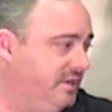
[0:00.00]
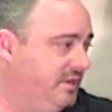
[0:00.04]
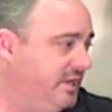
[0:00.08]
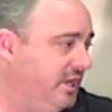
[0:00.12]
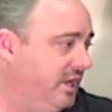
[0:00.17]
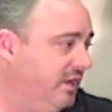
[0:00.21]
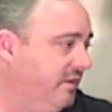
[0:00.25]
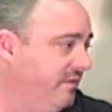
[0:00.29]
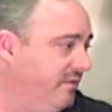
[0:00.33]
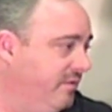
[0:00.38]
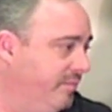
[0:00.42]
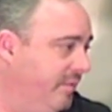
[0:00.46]

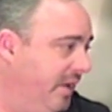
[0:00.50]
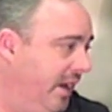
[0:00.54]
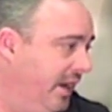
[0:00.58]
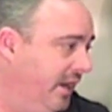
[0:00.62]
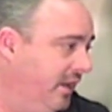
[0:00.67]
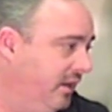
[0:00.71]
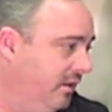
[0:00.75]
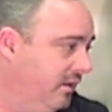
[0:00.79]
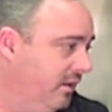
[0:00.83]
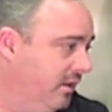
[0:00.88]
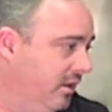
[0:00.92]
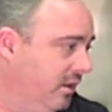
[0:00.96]
Tell
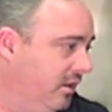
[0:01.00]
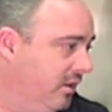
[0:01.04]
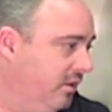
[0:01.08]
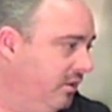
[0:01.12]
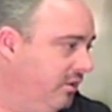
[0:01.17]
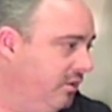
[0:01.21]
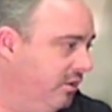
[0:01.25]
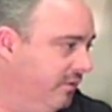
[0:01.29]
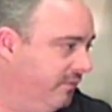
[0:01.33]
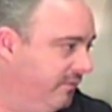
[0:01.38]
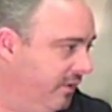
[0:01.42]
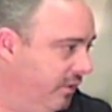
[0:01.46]
everybody
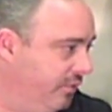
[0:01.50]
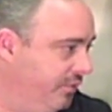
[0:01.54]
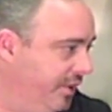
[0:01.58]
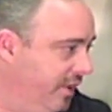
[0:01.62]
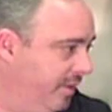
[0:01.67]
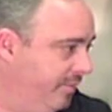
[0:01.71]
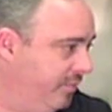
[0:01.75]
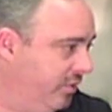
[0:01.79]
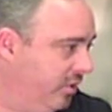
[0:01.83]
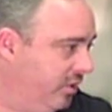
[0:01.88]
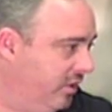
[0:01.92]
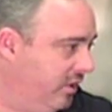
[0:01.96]
your phone
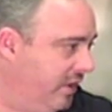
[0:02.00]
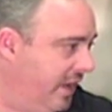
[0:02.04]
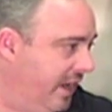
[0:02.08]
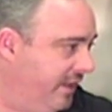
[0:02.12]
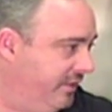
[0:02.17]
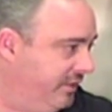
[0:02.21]
number